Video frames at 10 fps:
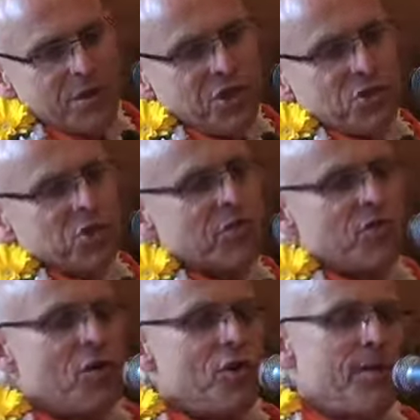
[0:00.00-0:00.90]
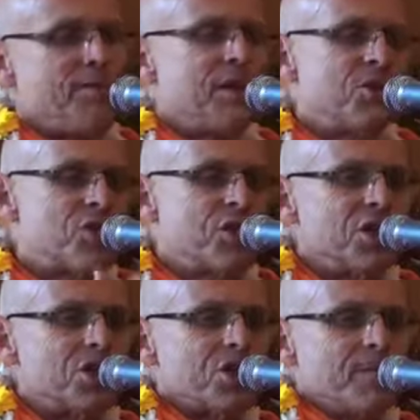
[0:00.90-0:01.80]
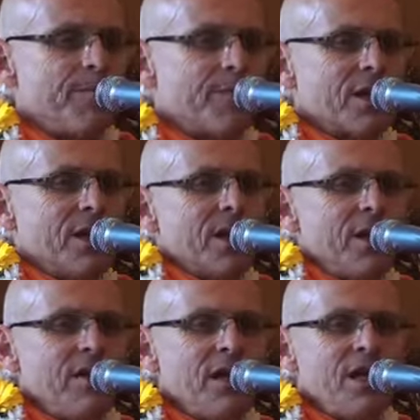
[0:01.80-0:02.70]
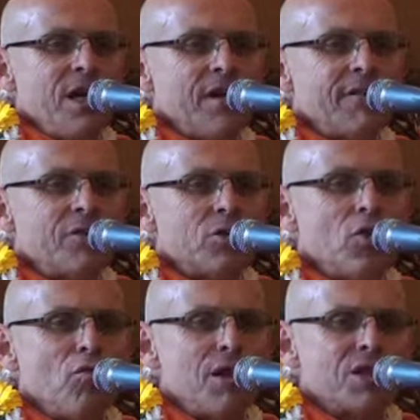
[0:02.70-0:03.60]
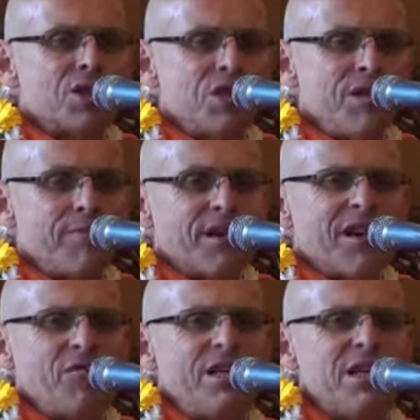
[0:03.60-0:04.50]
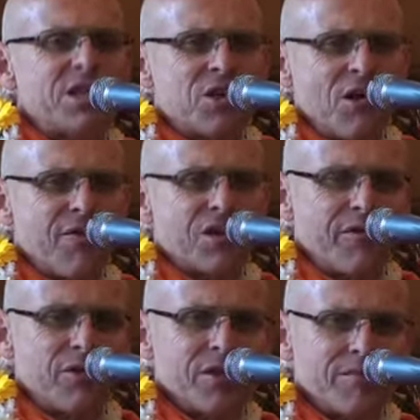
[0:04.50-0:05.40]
those who've grown up in tradition, they have to go much deeper and rediscover it for